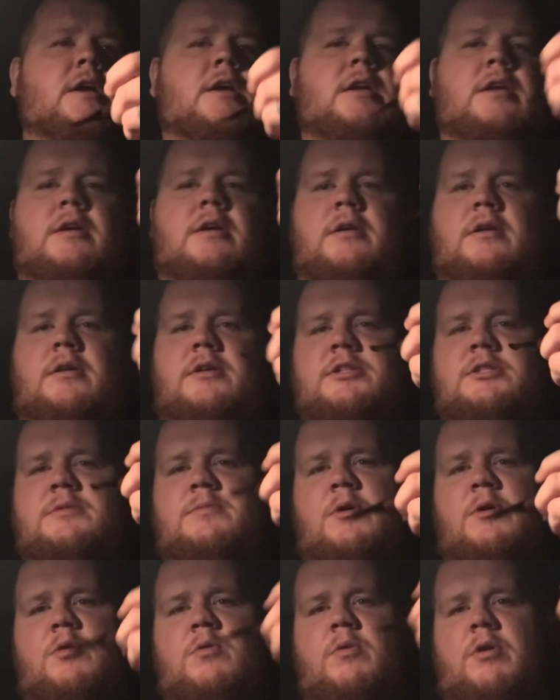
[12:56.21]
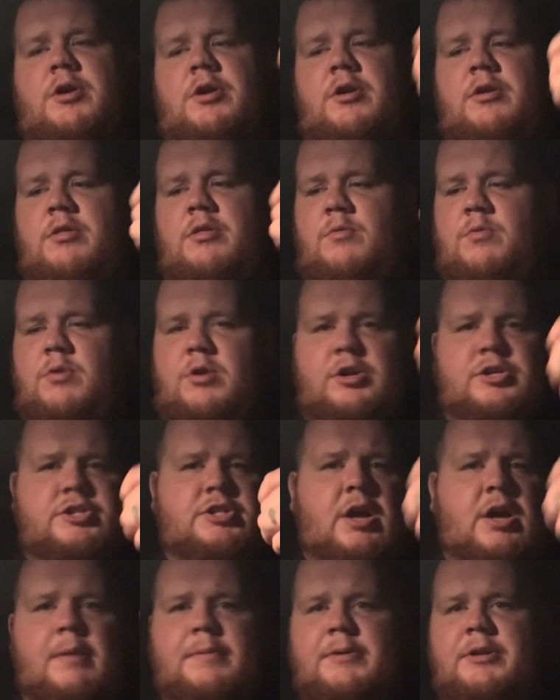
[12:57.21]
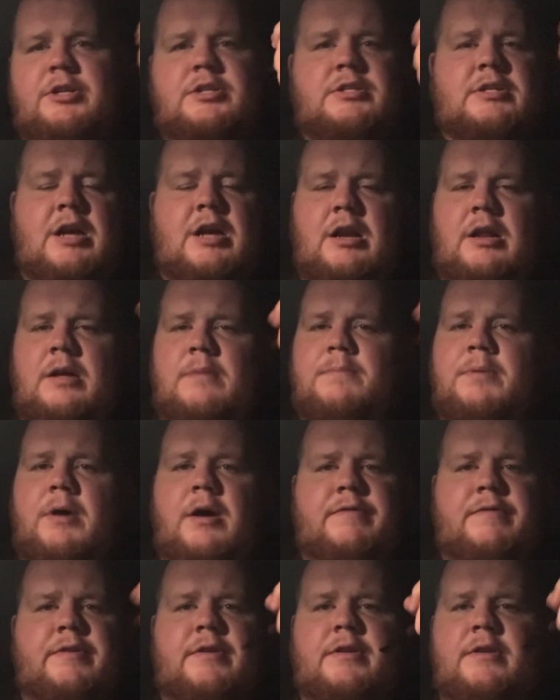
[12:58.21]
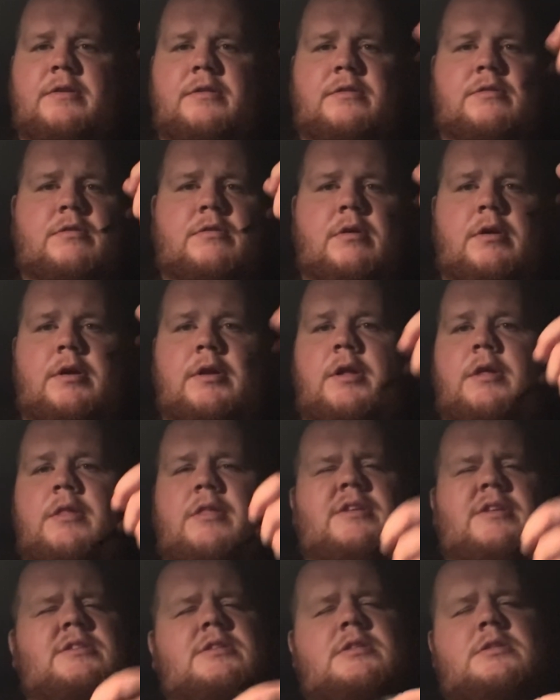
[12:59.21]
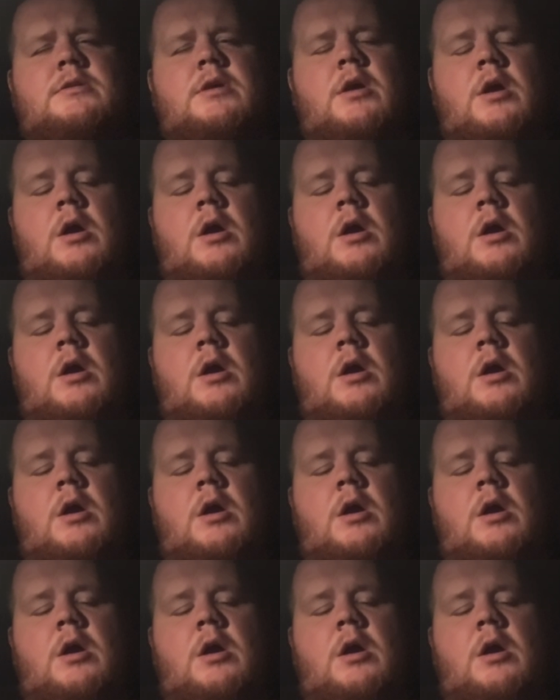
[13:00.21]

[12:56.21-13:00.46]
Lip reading: you smoke while you're in the workshop and you're just kind of puffing through it. You know, this is